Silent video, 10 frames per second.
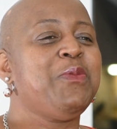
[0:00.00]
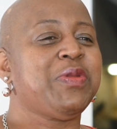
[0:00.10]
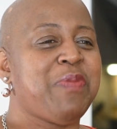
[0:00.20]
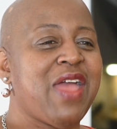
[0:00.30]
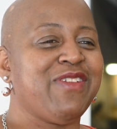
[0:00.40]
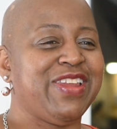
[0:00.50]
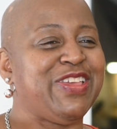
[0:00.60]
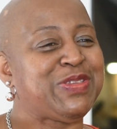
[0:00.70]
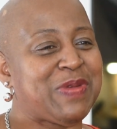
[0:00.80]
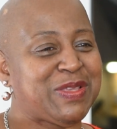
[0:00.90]
But apparently
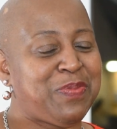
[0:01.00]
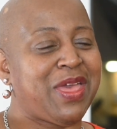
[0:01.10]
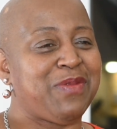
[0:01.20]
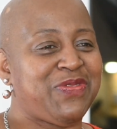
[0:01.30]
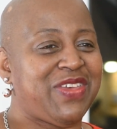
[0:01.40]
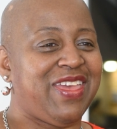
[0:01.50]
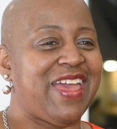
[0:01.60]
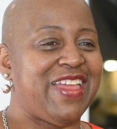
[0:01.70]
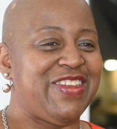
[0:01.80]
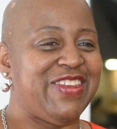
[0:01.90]
you're supposed to pick up your feet
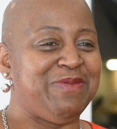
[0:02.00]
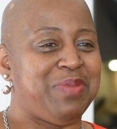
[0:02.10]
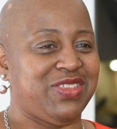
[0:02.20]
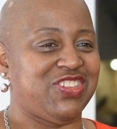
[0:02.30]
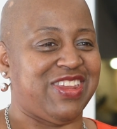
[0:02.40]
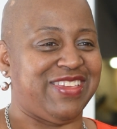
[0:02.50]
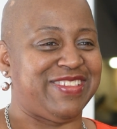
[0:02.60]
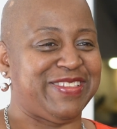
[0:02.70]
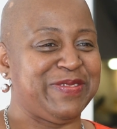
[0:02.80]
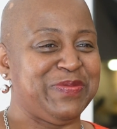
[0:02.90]
and bend your
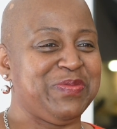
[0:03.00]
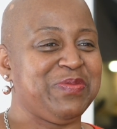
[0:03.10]
knees.